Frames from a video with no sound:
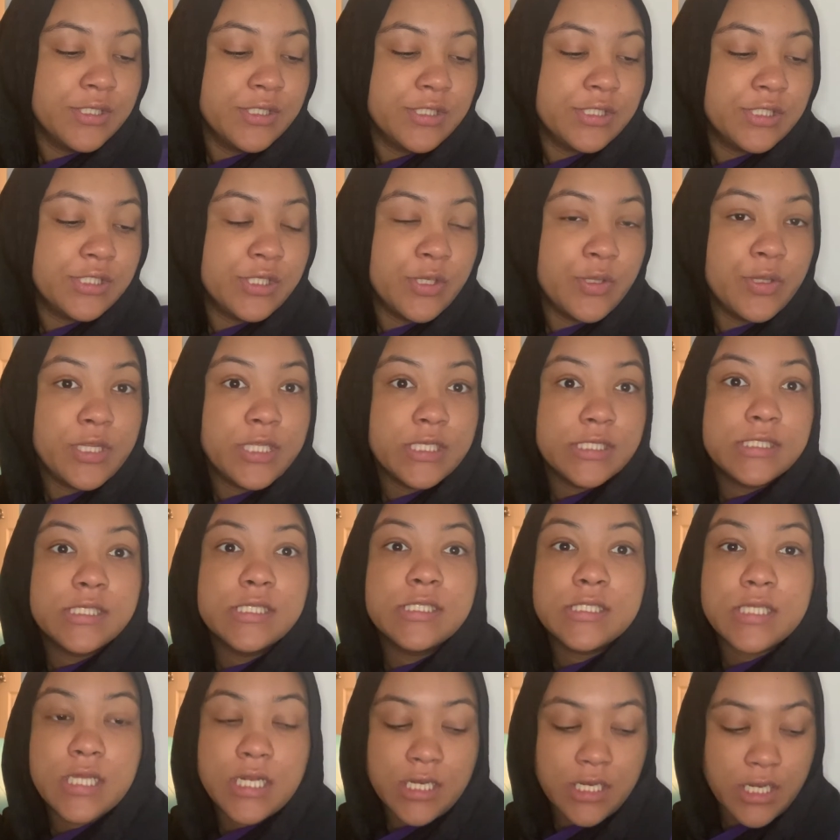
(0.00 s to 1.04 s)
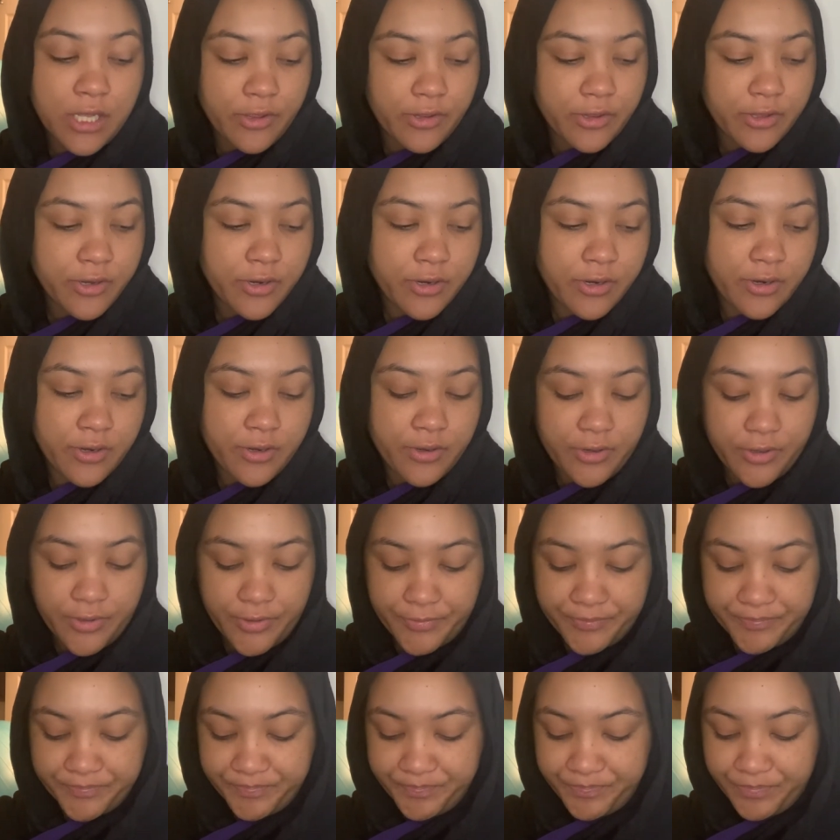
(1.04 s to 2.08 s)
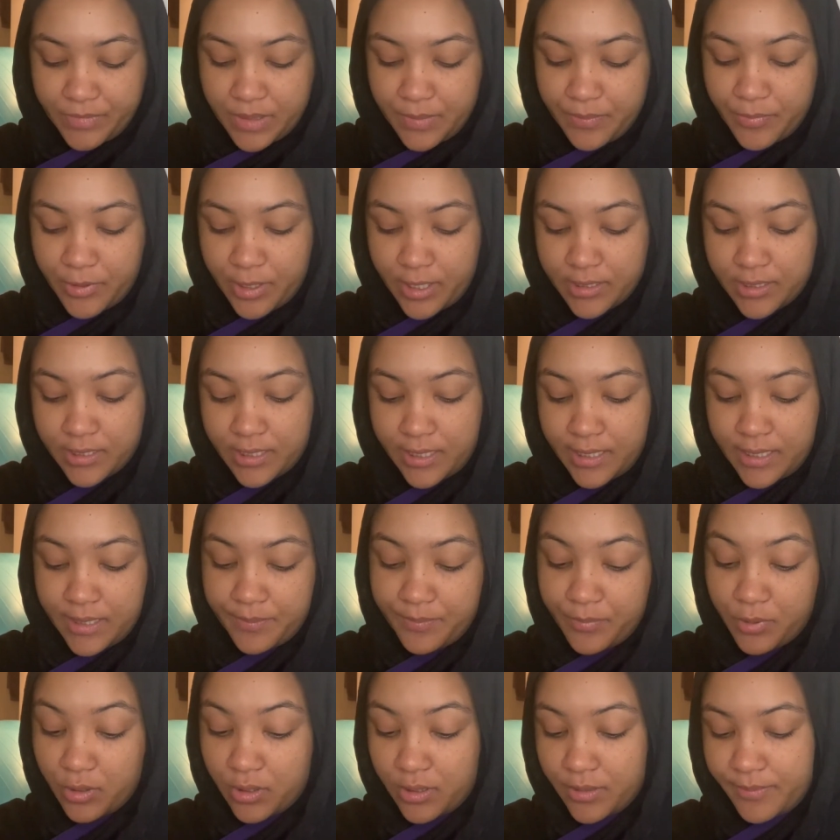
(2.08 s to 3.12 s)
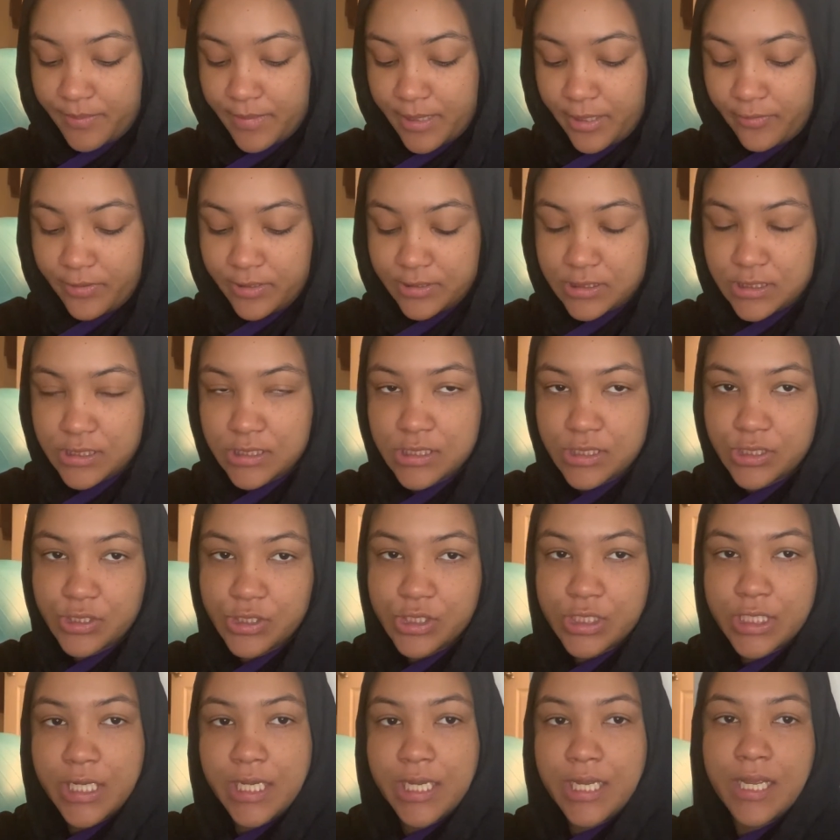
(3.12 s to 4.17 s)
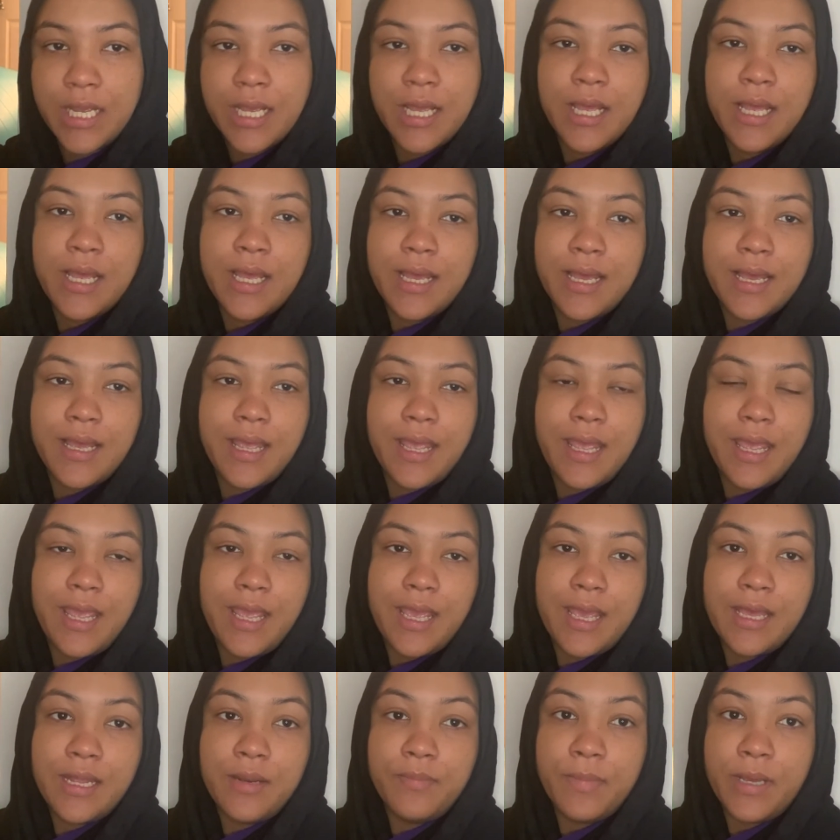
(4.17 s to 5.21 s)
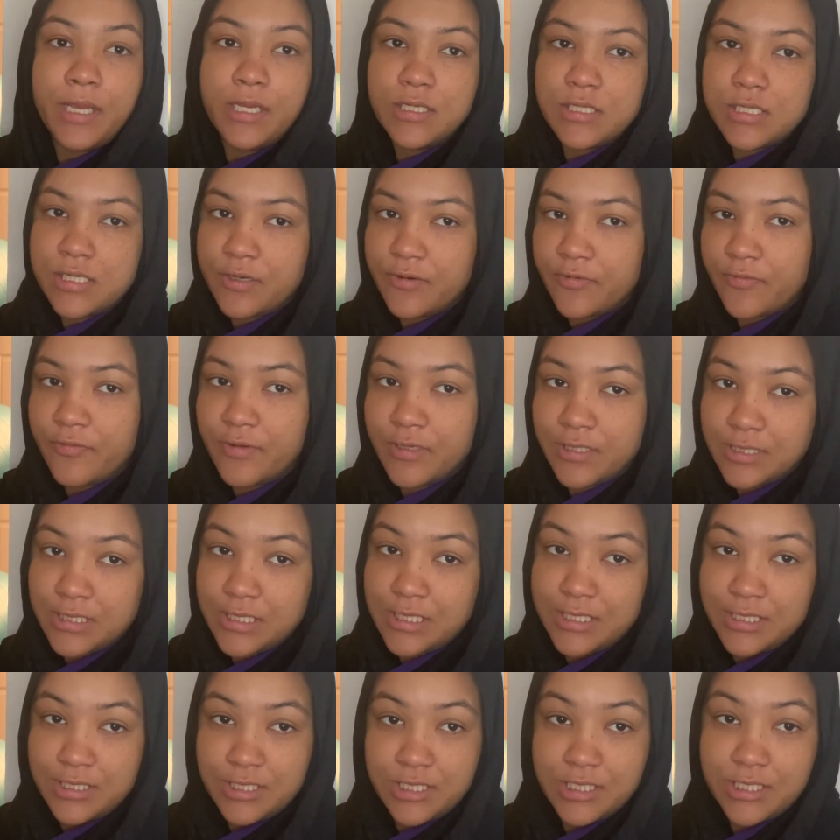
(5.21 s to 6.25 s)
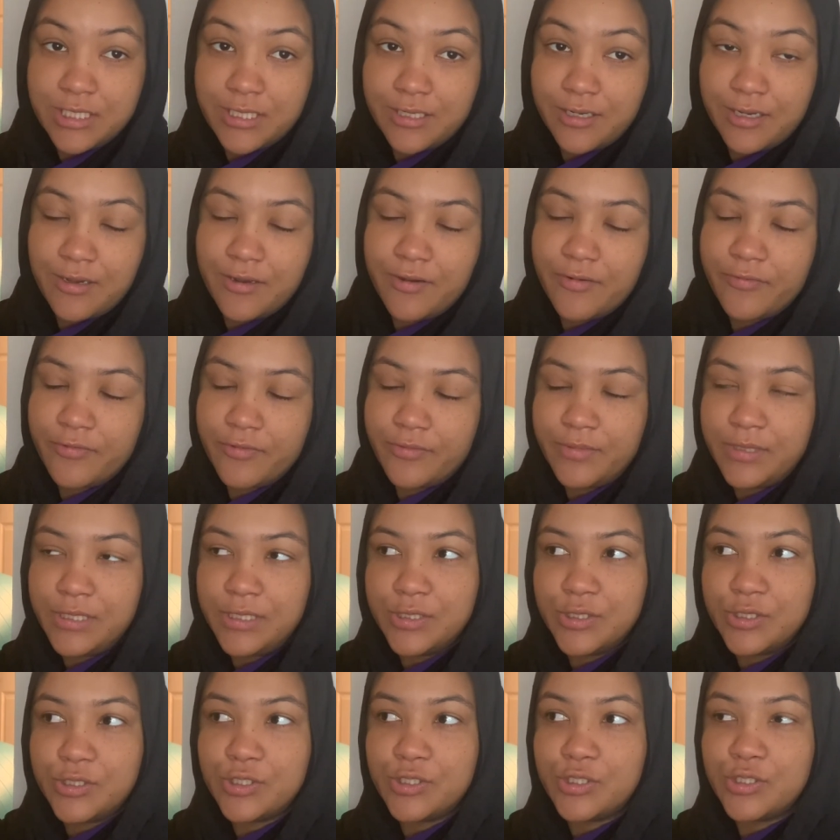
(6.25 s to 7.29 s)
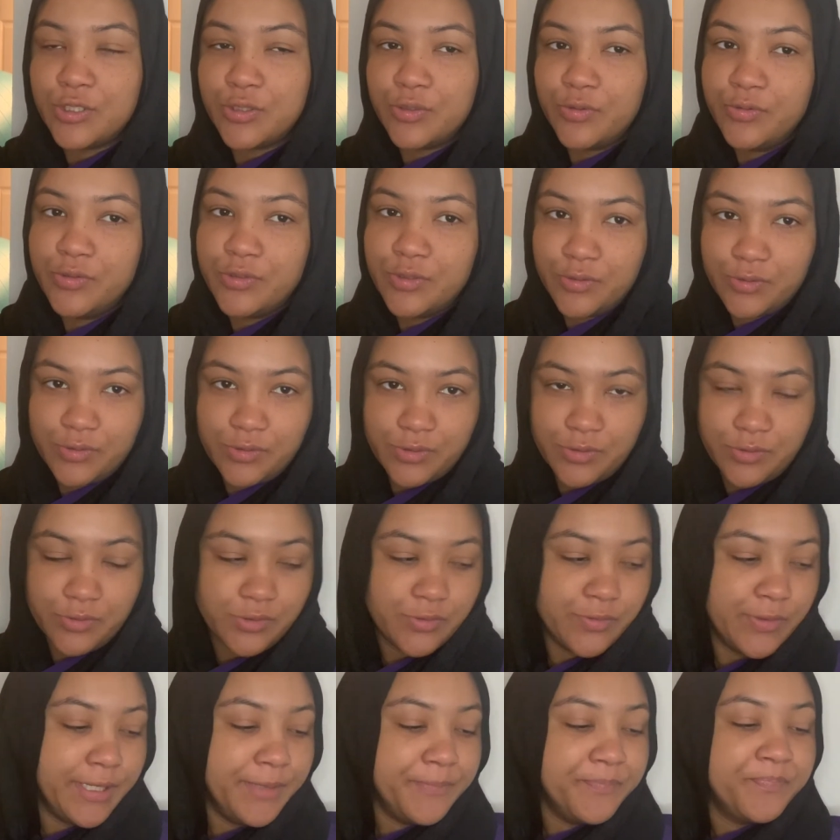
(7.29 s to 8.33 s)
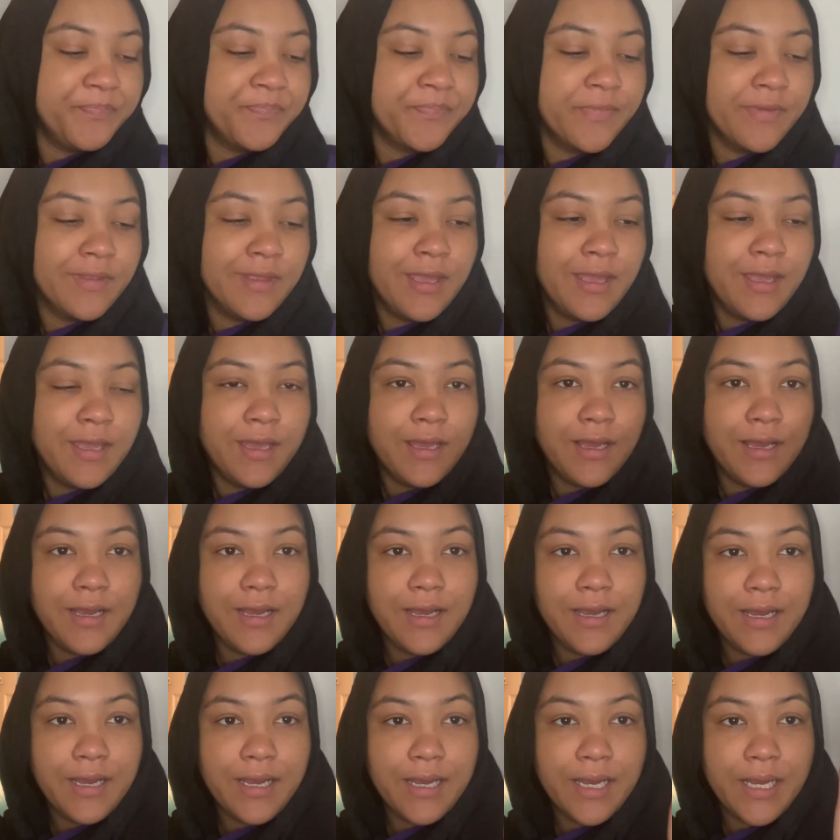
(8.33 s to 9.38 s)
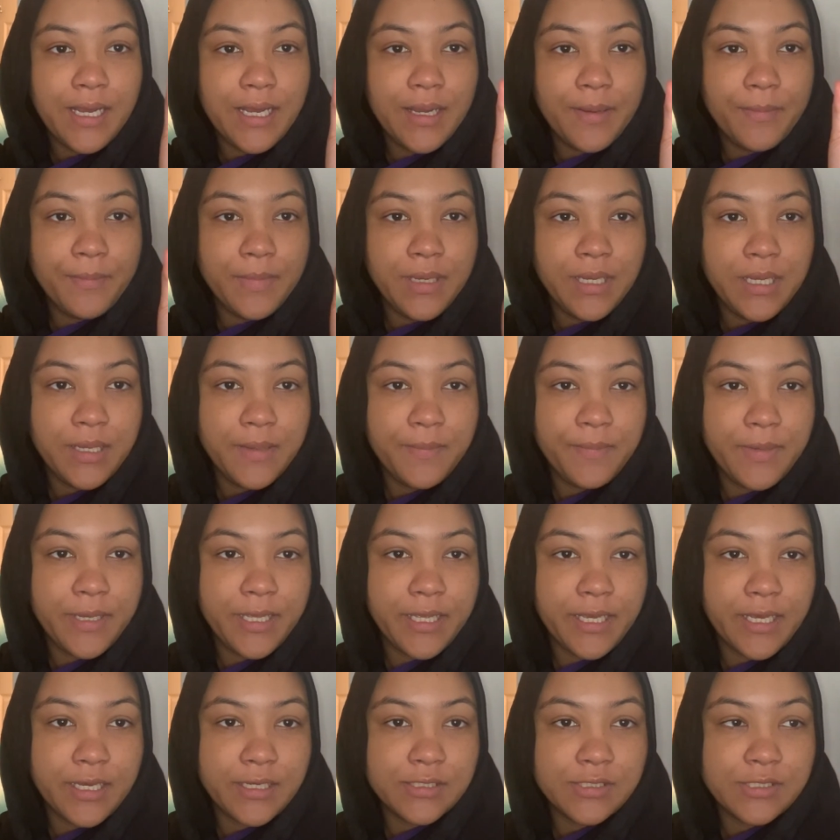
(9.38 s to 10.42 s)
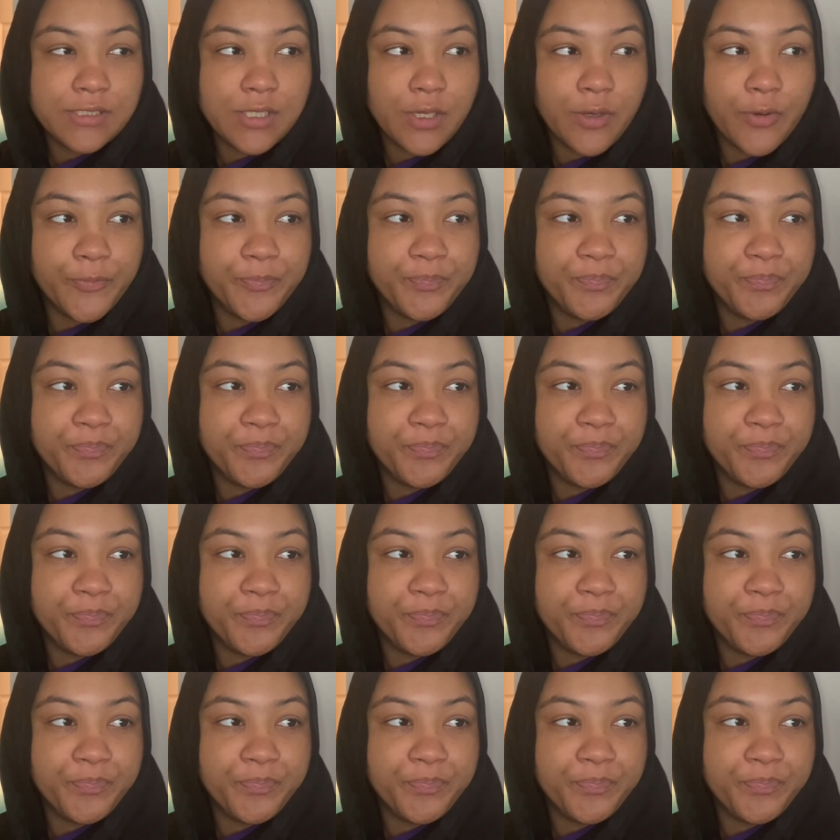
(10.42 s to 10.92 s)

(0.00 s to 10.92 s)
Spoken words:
So this is another brand that I had put on my registry, and my dear friend Tashia got for me, so sweet. So